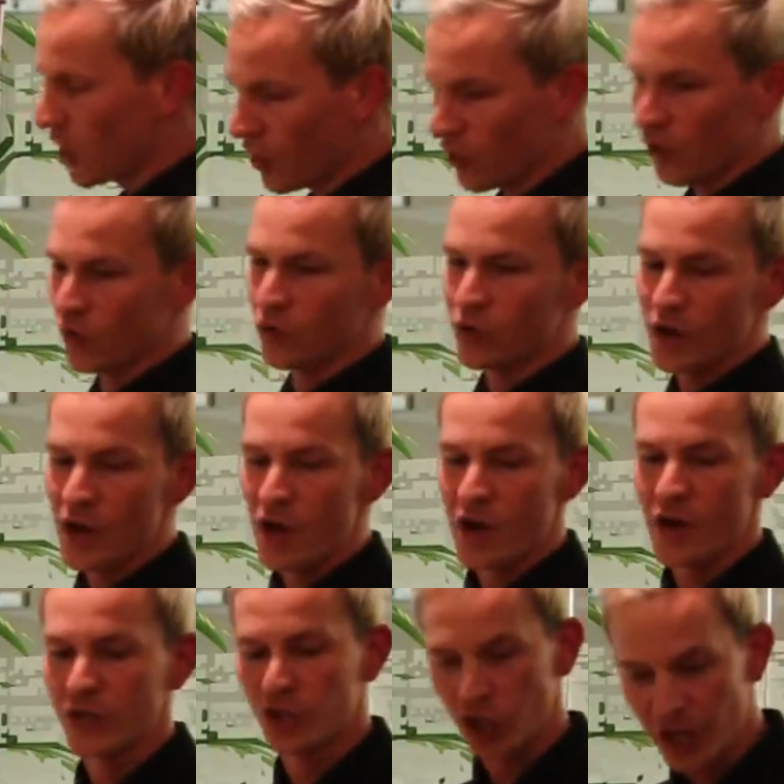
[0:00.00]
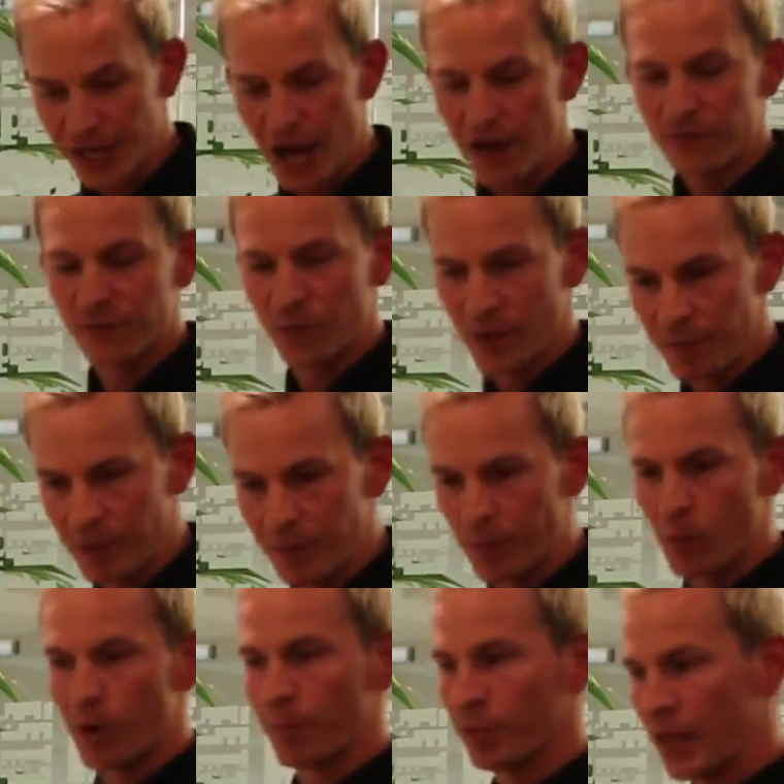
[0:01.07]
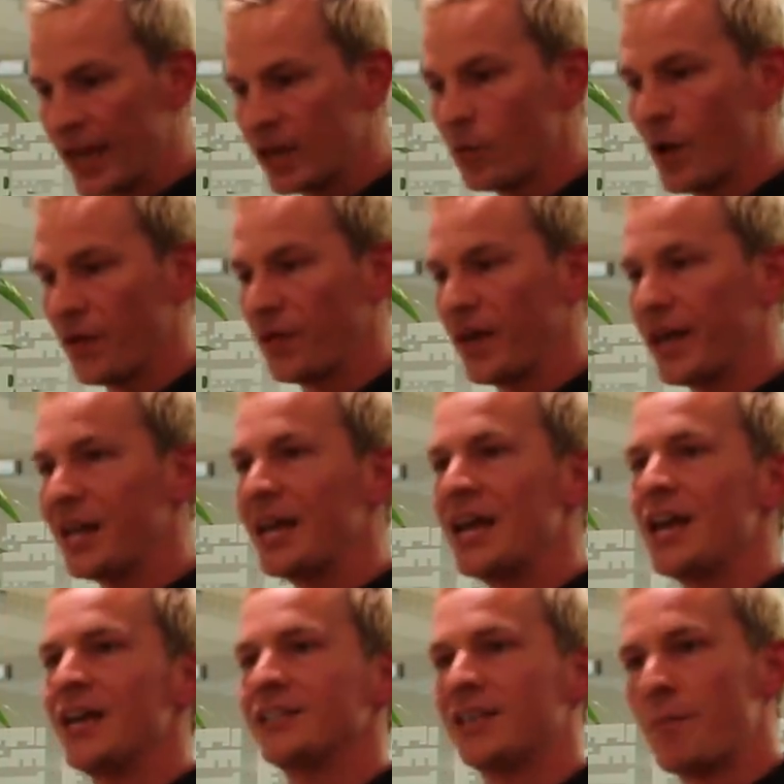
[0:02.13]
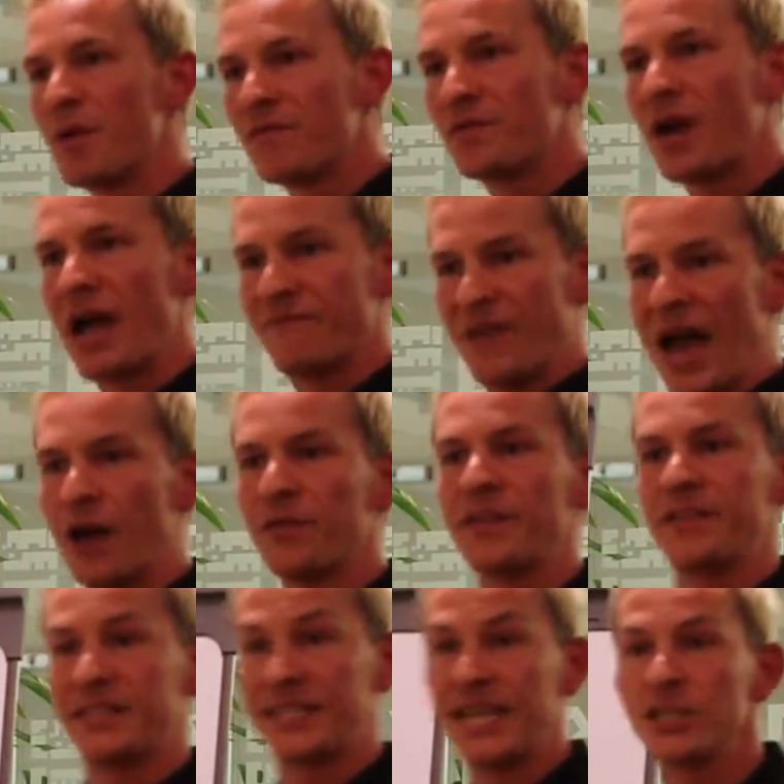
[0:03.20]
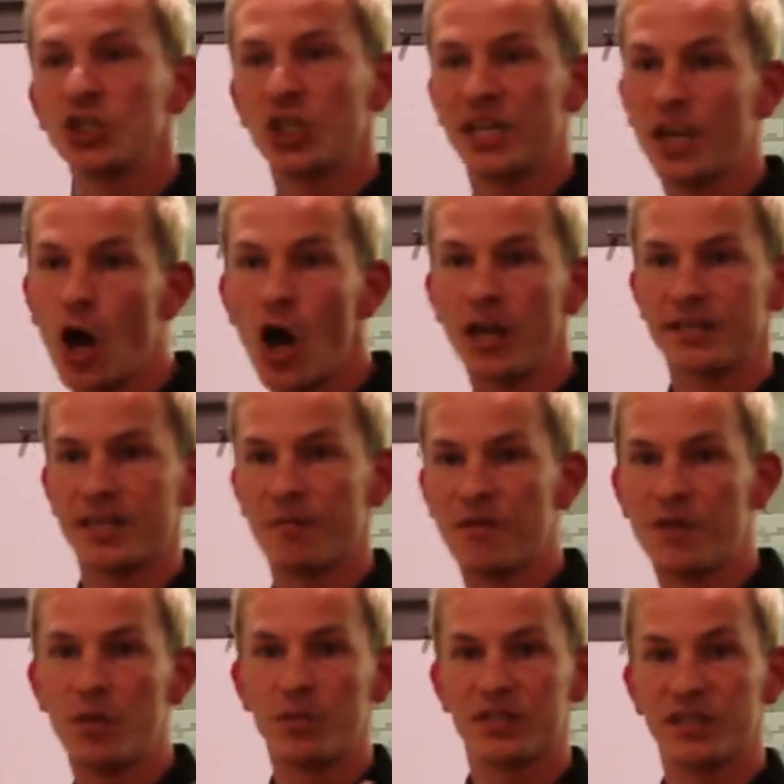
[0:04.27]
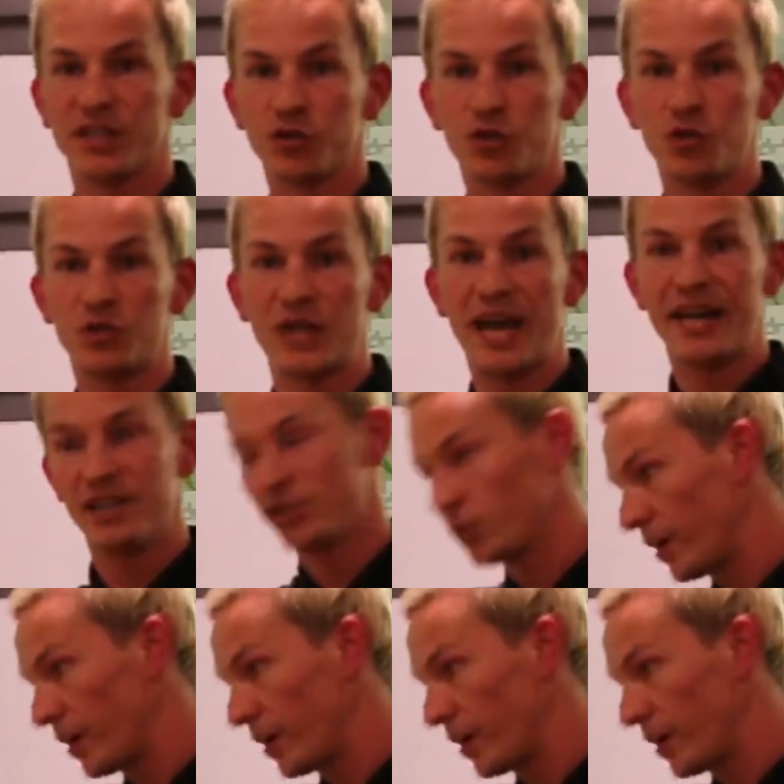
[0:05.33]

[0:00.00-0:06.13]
so, sure enough, when people were playing with it, I found that the tension on some of it was a little too tight.